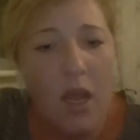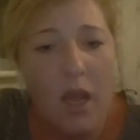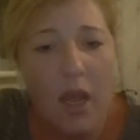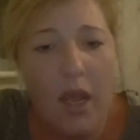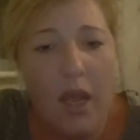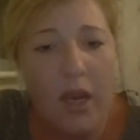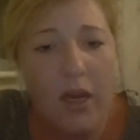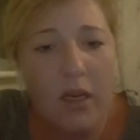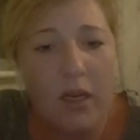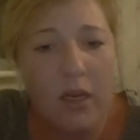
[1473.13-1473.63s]

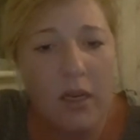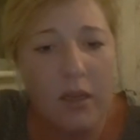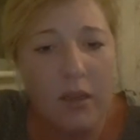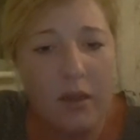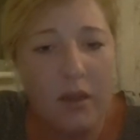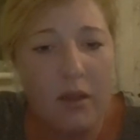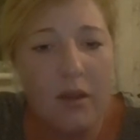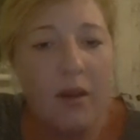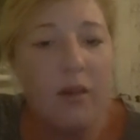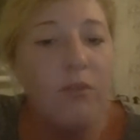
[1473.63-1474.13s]
and
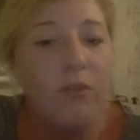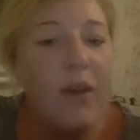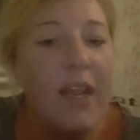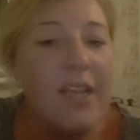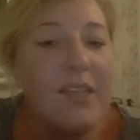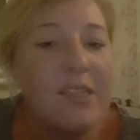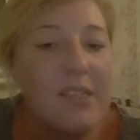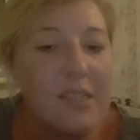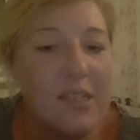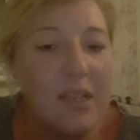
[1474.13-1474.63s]

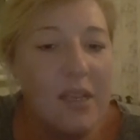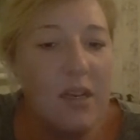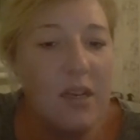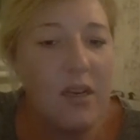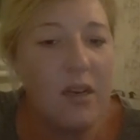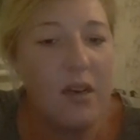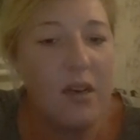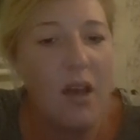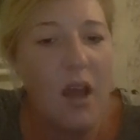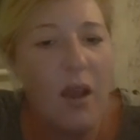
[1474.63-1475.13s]
Reese,
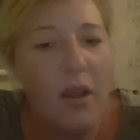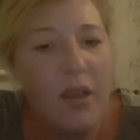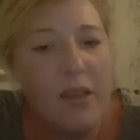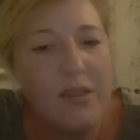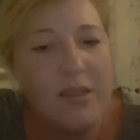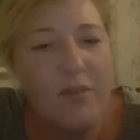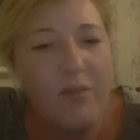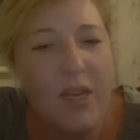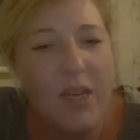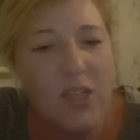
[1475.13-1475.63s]
no, is
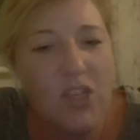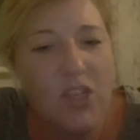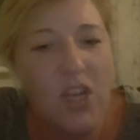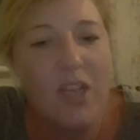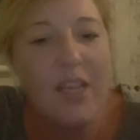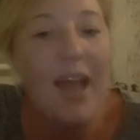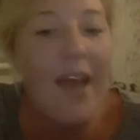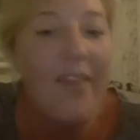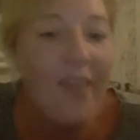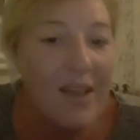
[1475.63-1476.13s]
it Reese
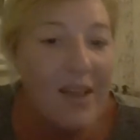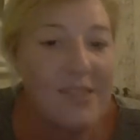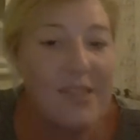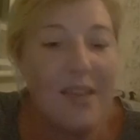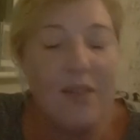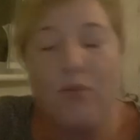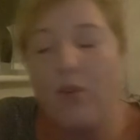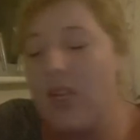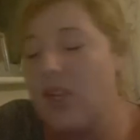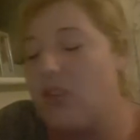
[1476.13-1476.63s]
Jones? Yeah, that's
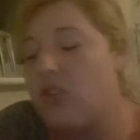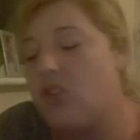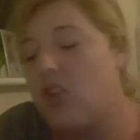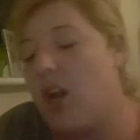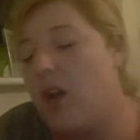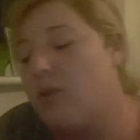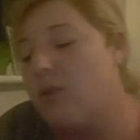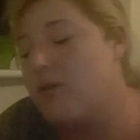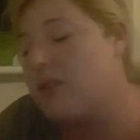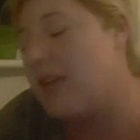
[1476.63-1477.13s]
it. Reese
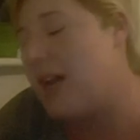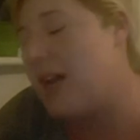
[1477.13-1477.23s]
Jones,